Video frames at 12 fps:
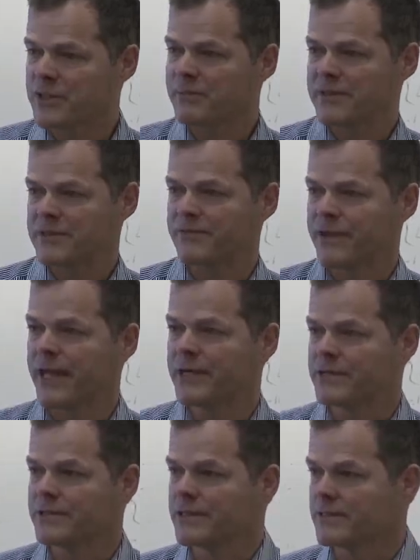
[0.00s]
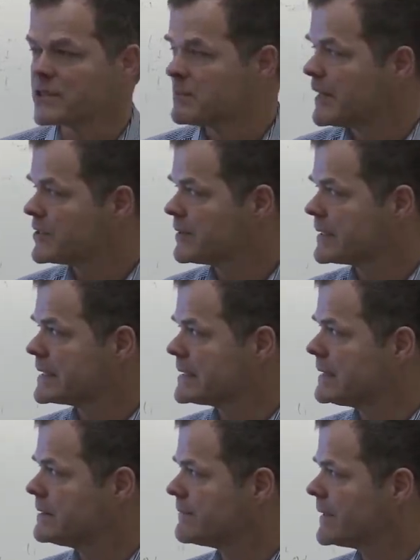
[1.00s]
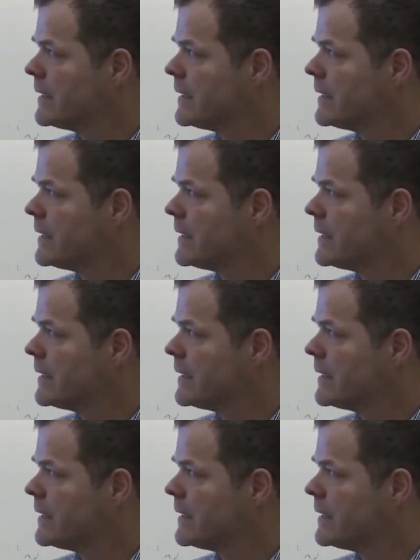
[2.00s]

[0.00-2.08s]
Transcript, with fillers: specifications and the spatial extent of it.